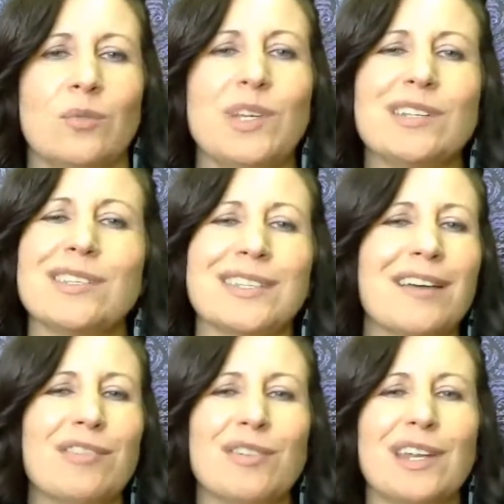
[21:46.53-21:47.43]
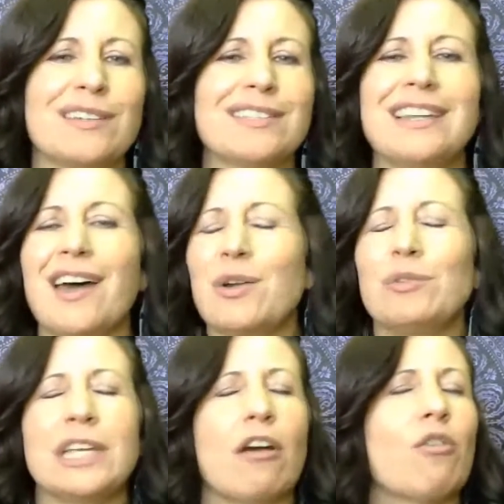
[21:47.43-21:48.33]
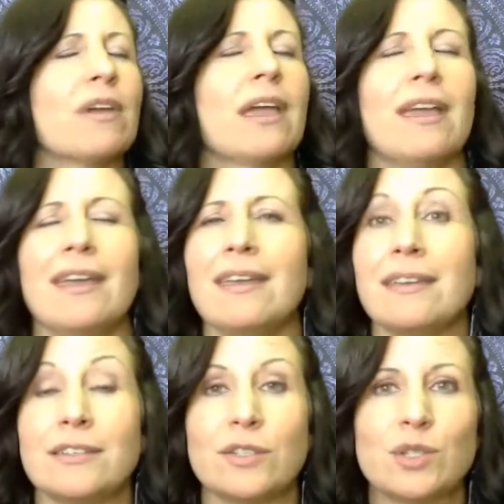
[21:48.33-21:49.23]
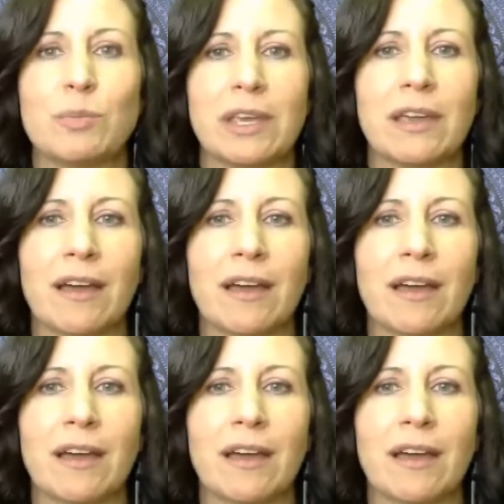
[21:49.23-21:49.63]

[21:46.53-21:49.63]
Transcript: we discover that it's not only okay to speak